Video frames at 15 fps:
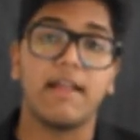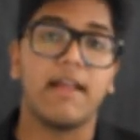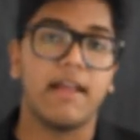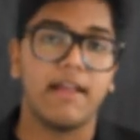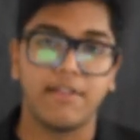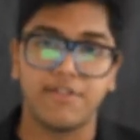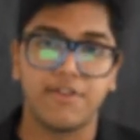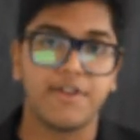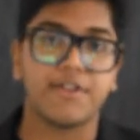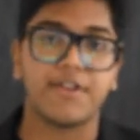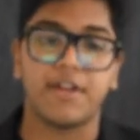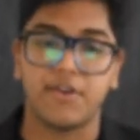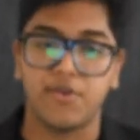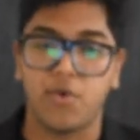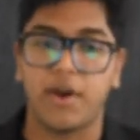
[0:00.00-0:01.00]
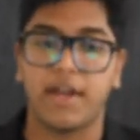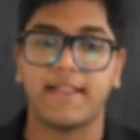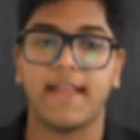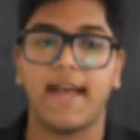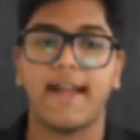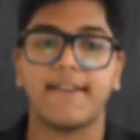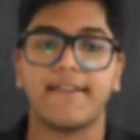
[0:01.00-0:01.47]
is just ignoring
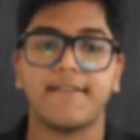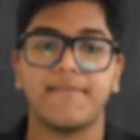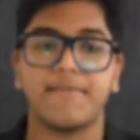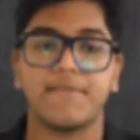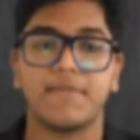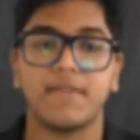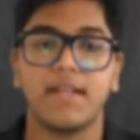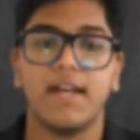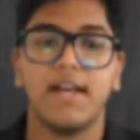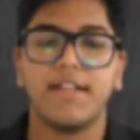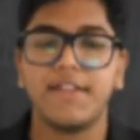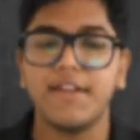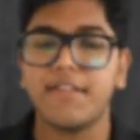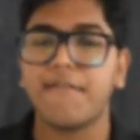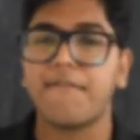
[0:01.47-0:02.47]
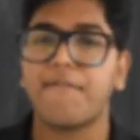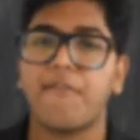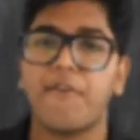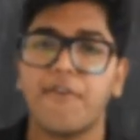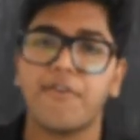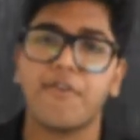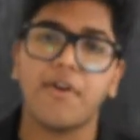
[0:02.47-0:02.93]
that. This
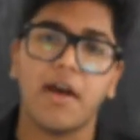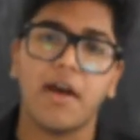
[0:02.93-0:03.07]
further